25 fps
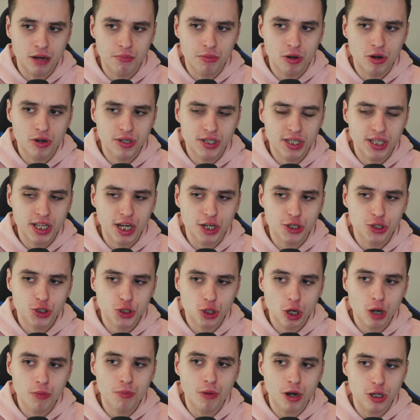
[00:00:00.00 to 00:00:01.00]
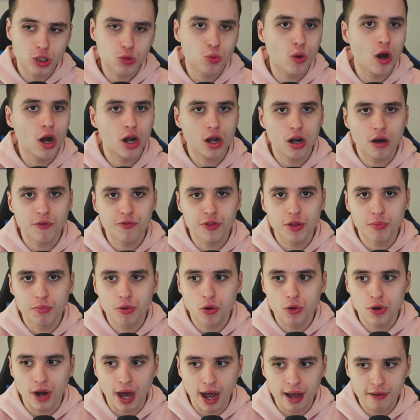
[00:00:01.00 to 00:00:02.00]
because he does so much work off the
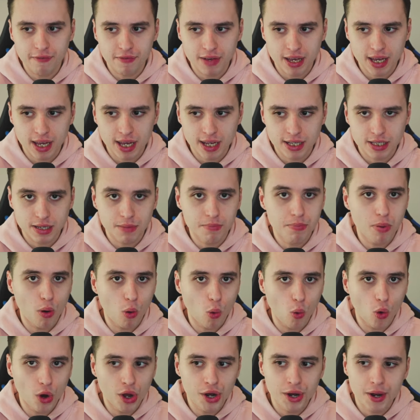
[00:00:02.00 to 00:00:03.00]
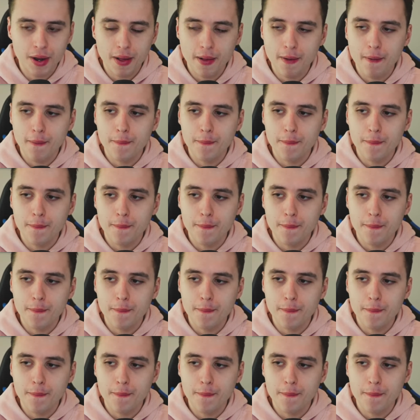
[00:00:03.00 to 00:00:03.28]
ball that I think is important